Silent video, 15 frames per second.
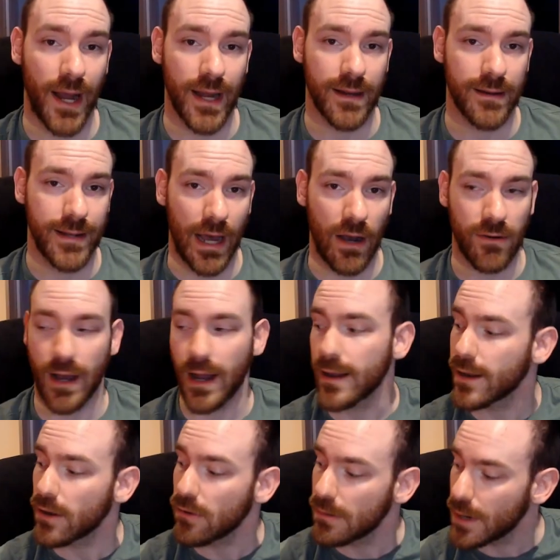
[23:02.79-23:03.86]
now that I
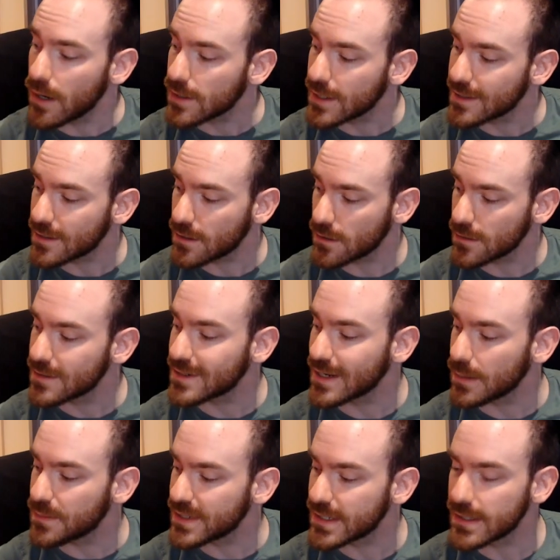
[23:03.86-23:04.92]
know about these
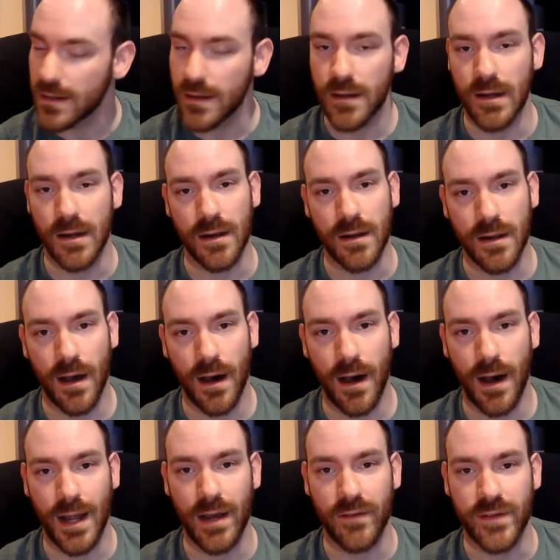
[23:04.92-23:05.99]
concepts, I
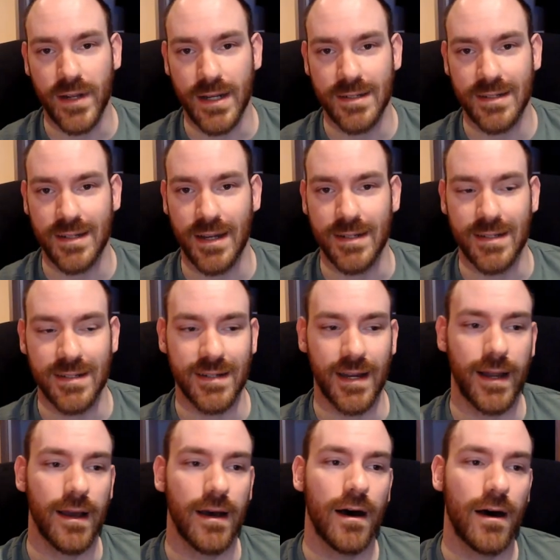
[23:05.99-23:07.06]
have the insight to
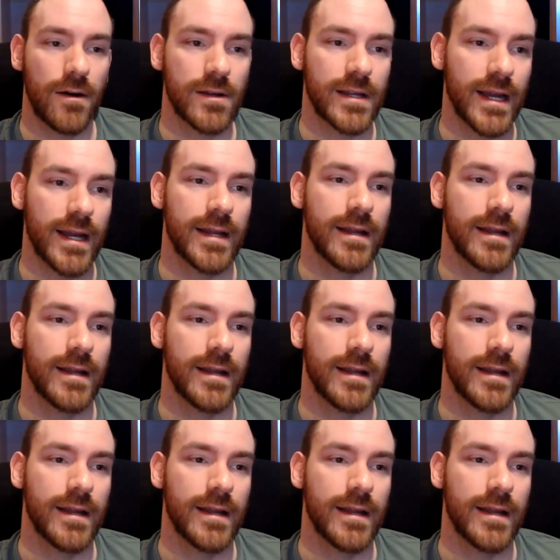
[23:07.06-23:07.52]
say, okay,